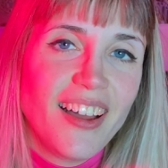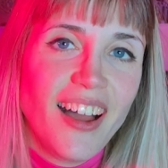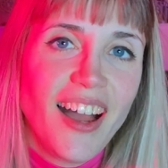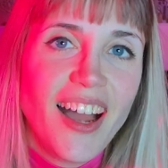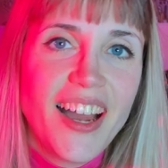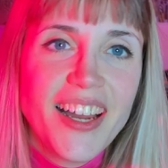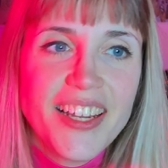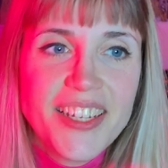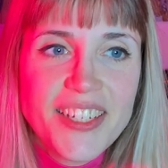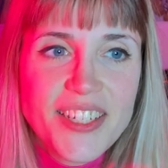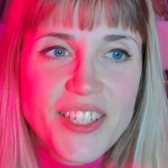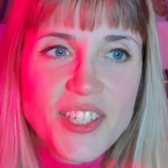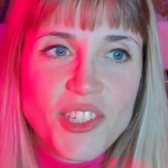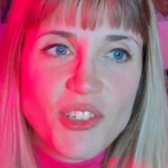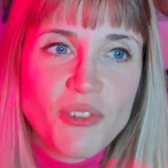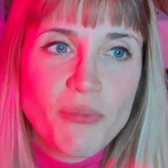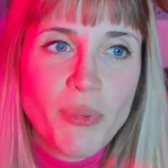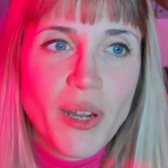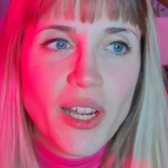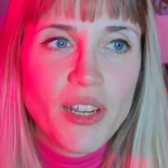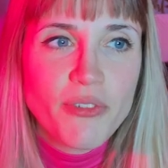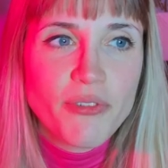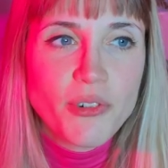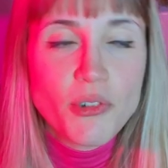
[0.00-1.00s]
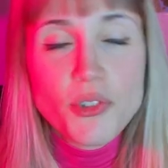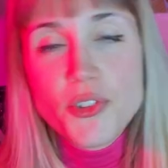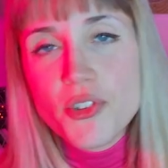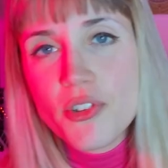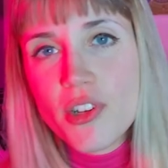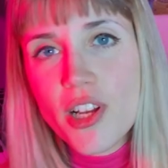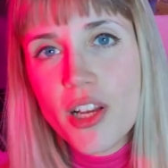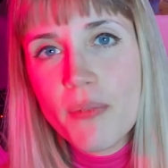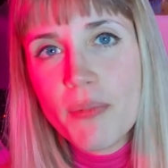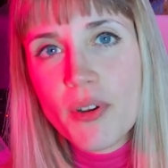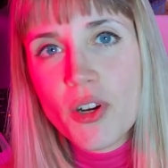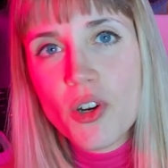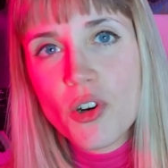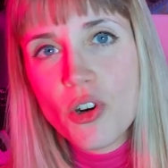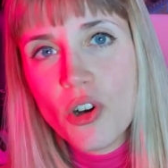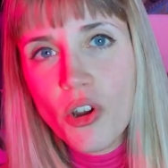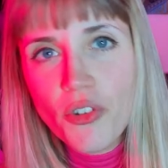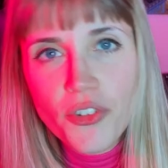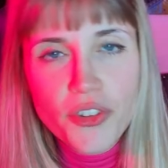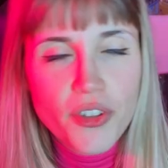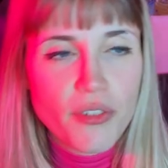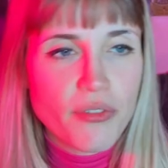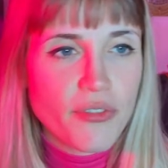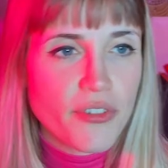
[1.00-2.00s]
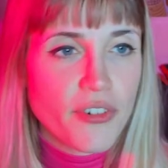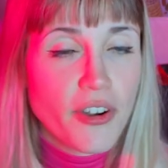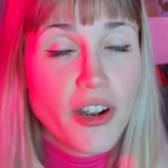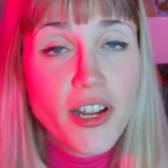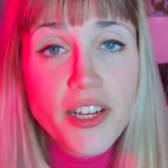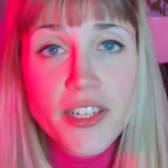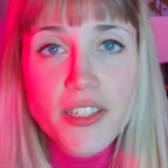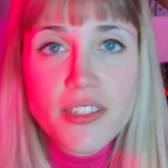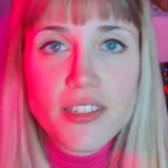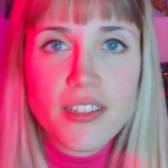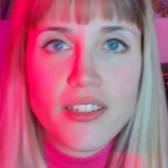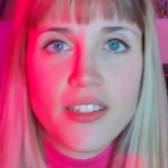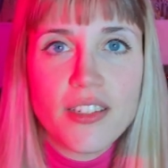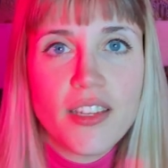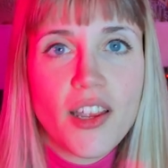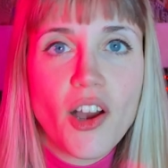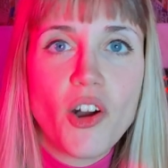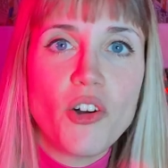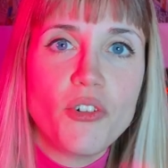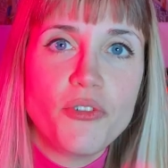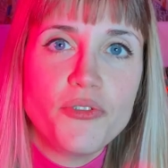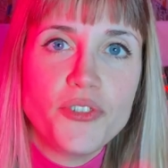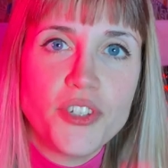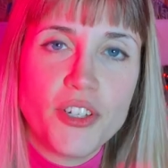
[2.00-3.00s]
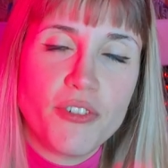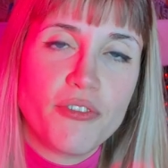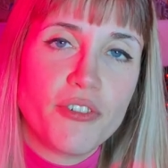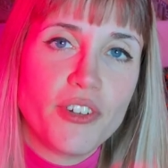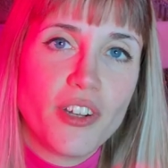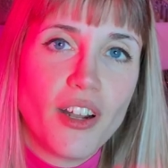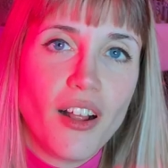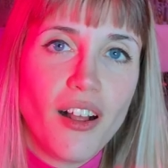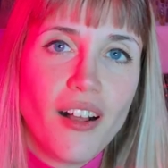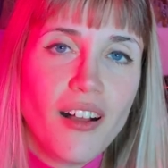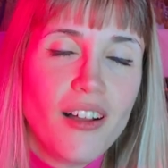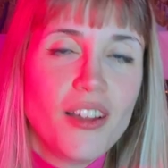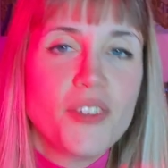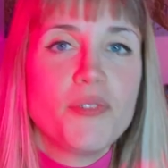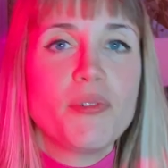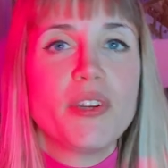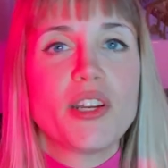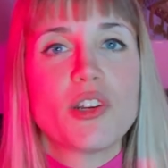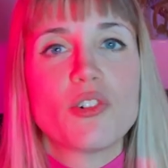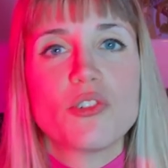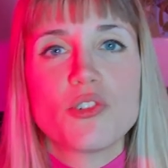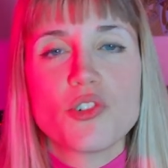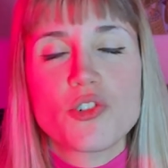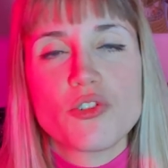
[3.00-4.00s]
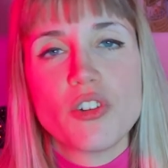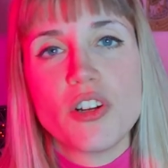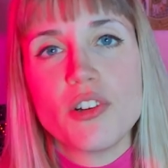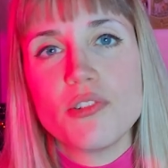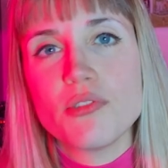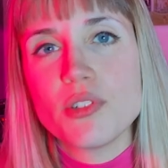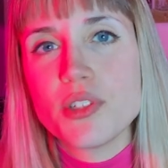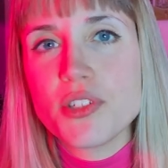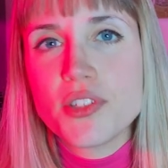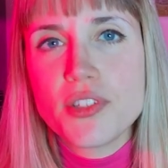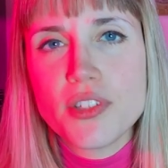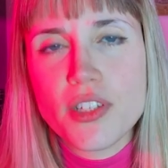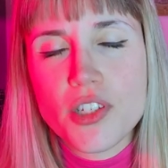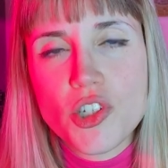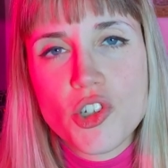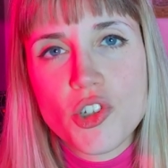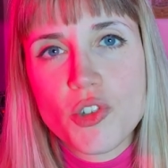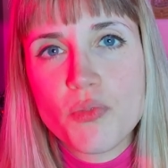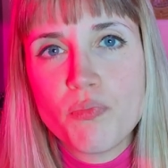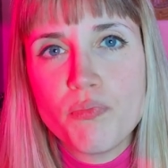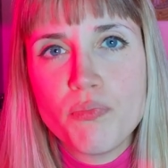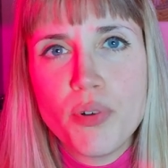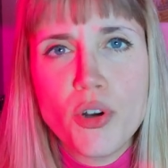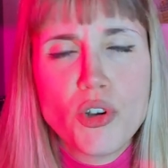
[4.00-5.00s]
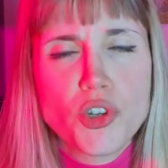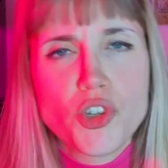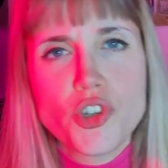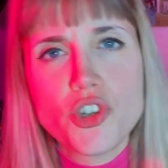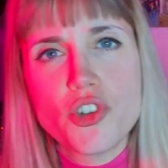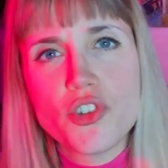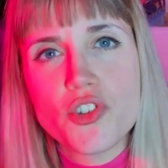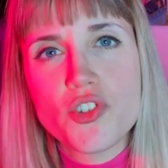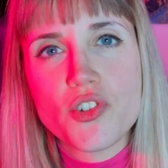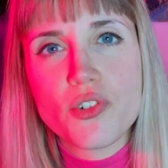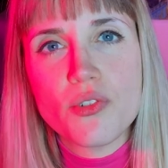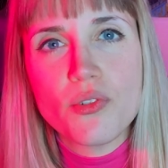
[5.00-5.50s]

And you might have also come across a variety of different hardware controllers such as pushers